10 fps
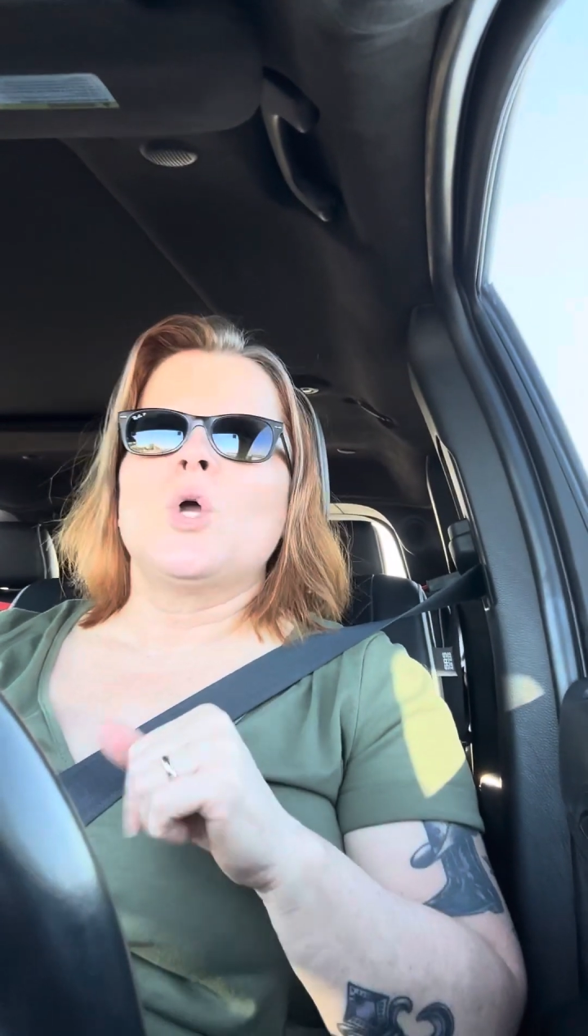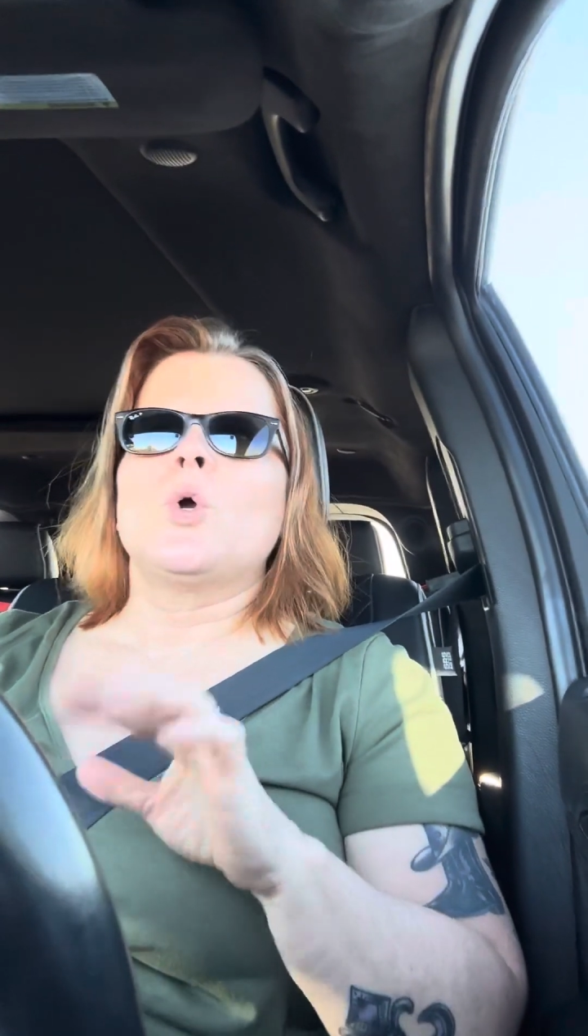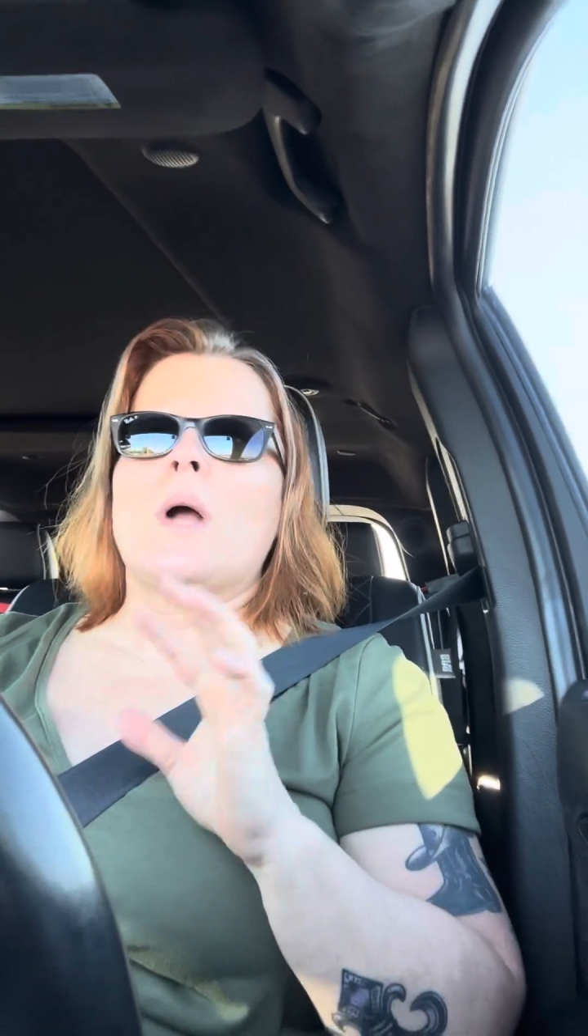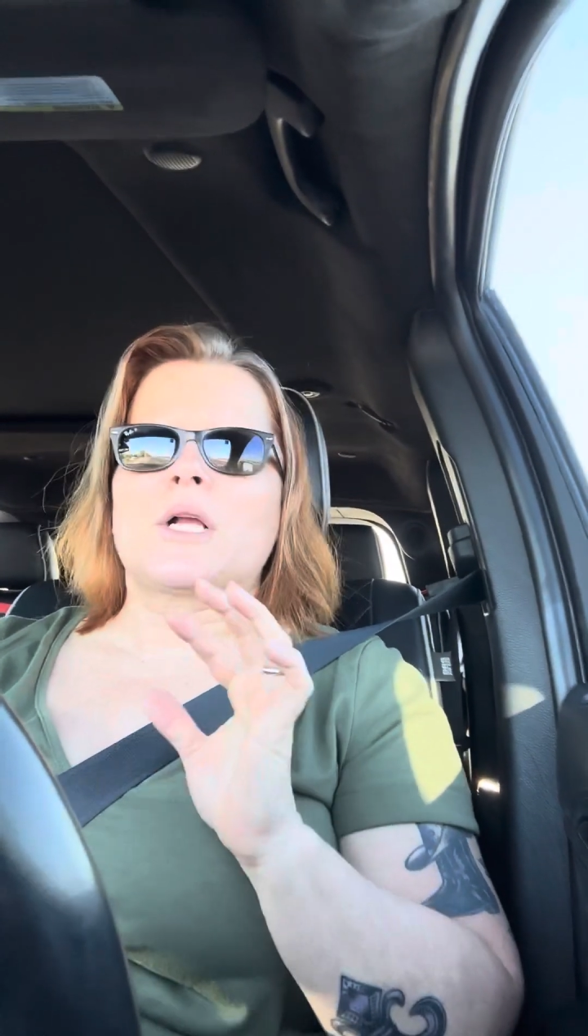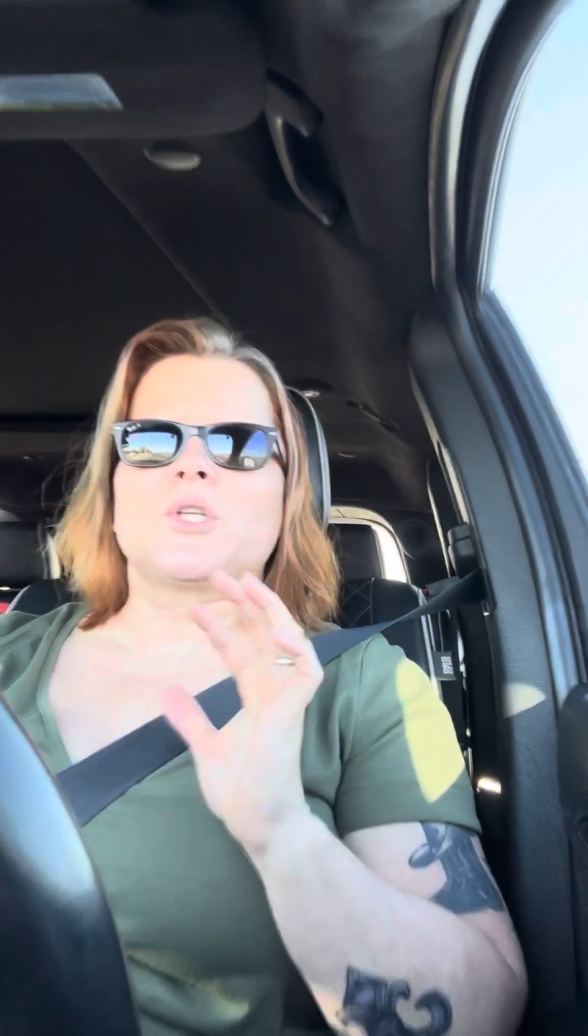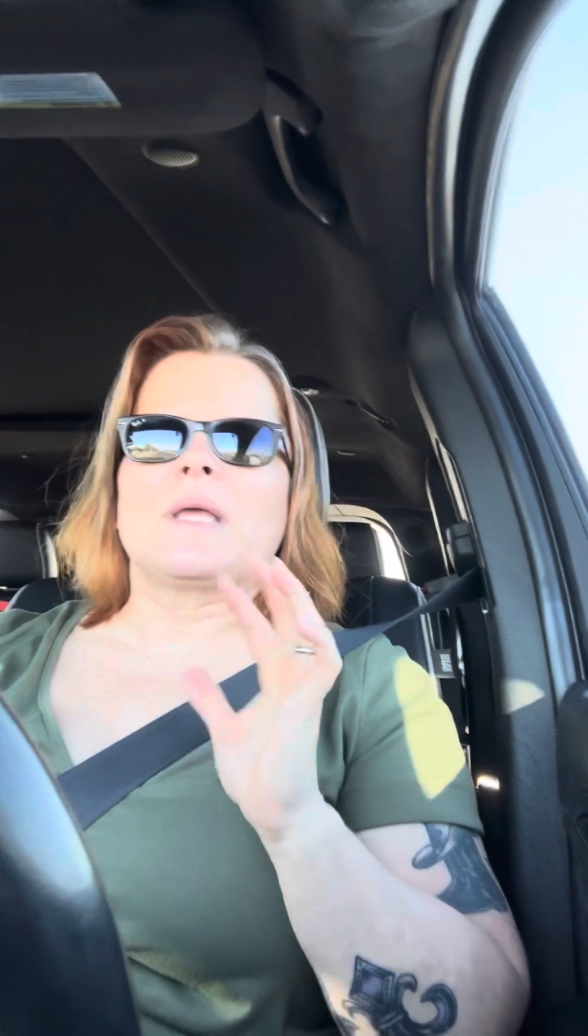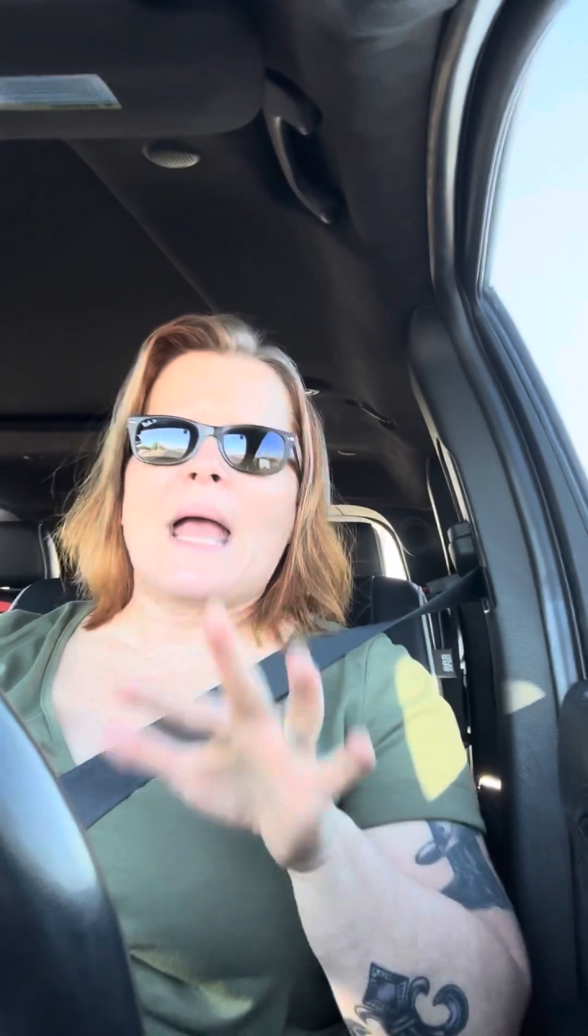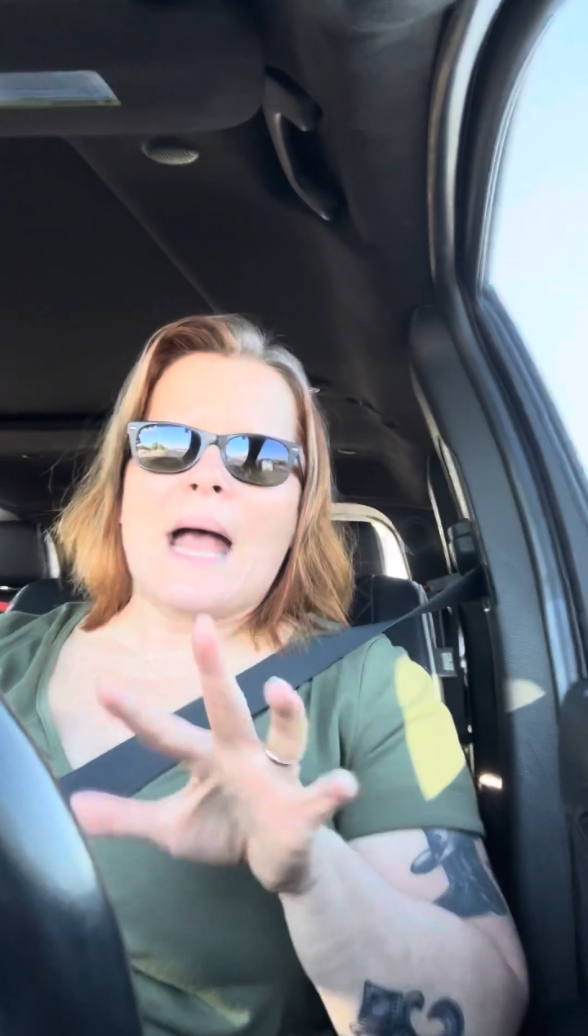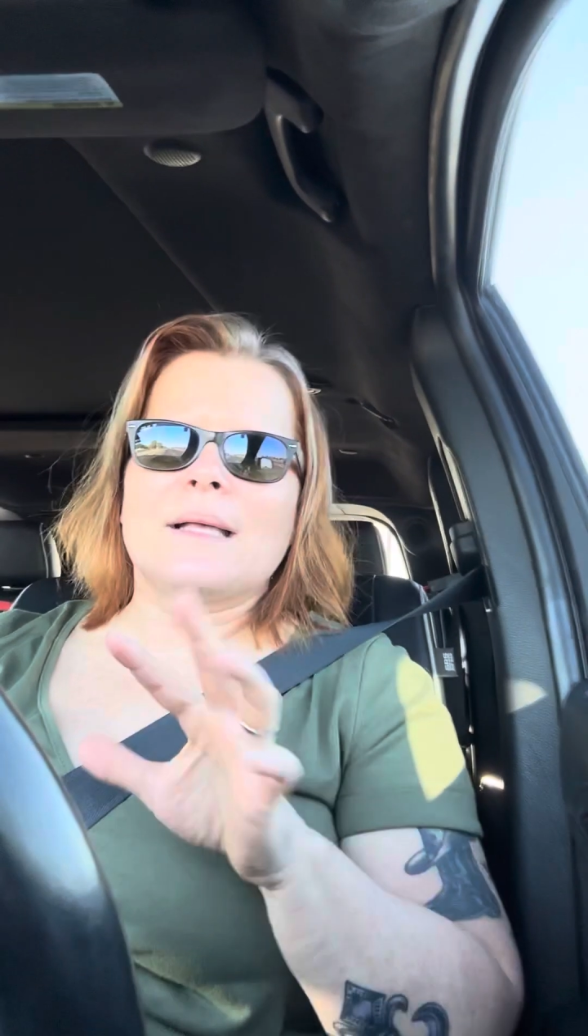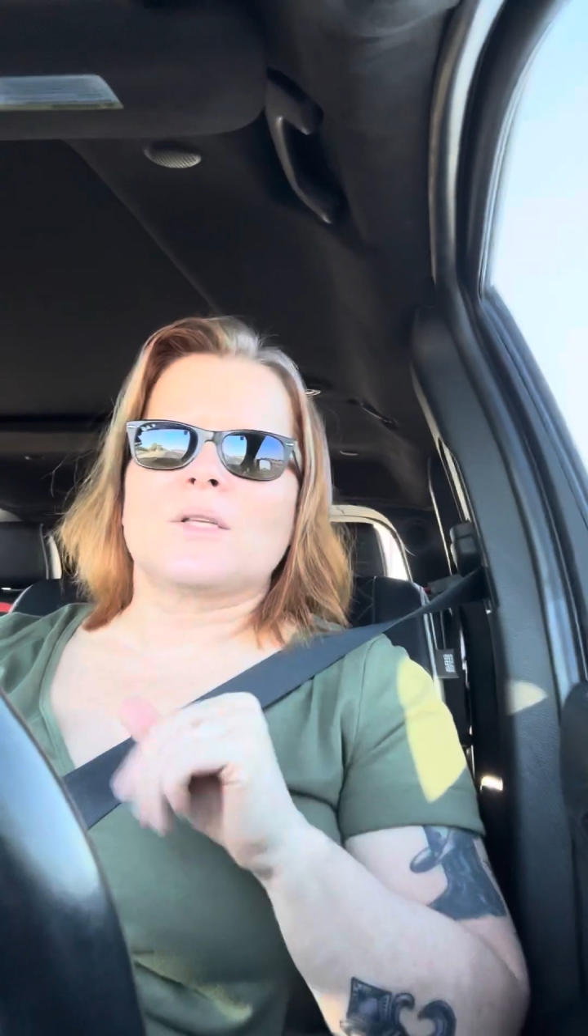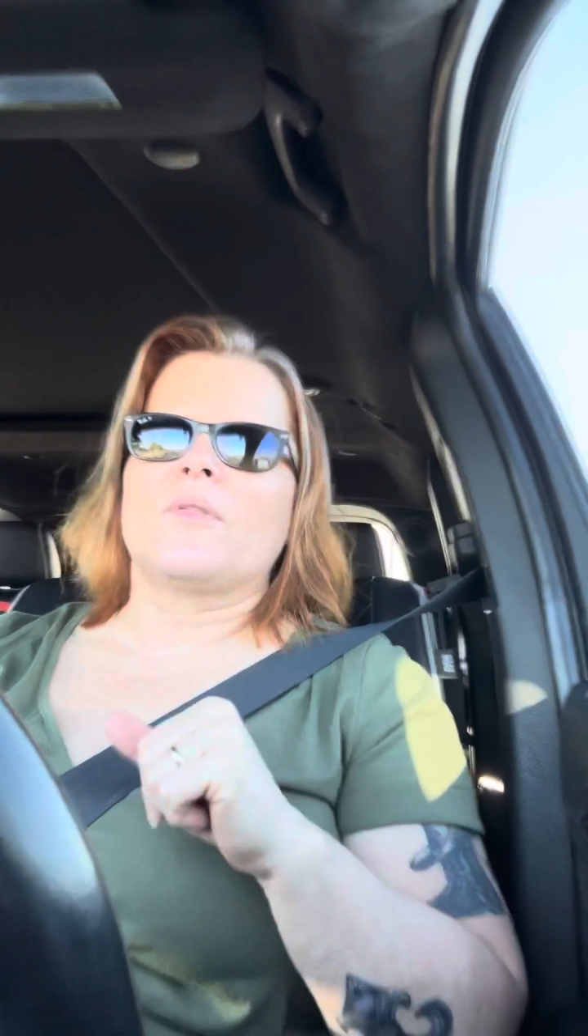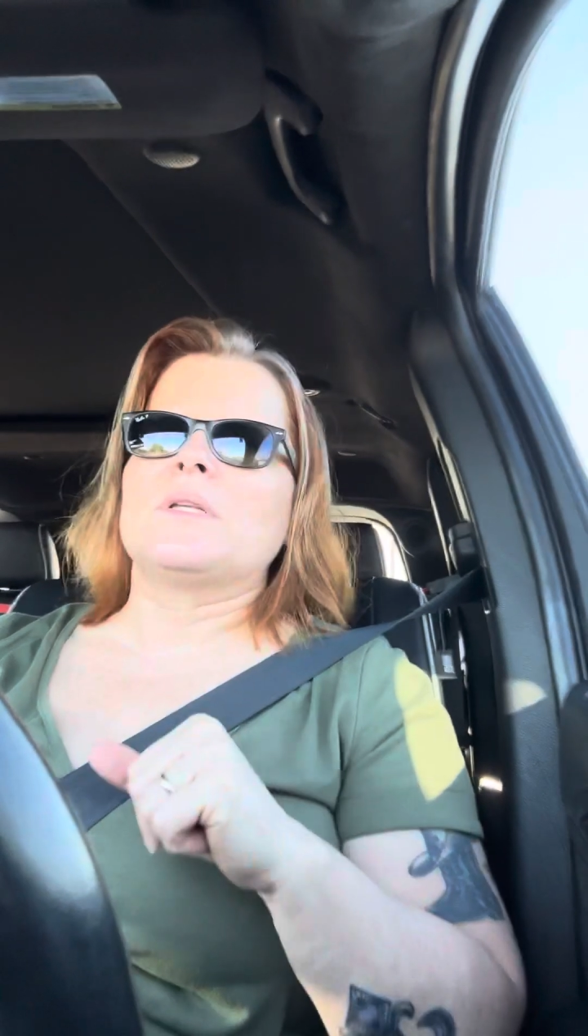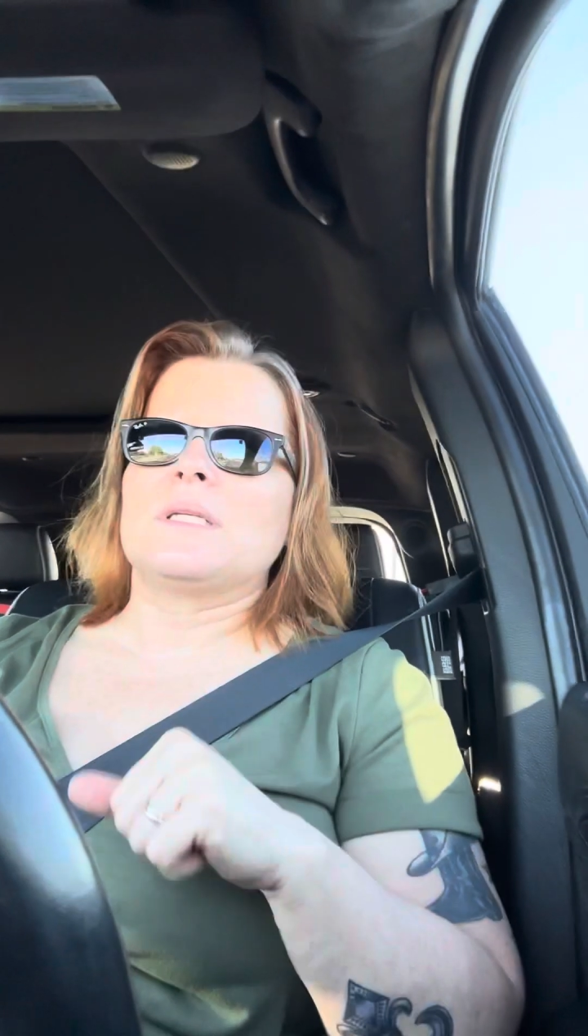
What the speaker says: who actually has all the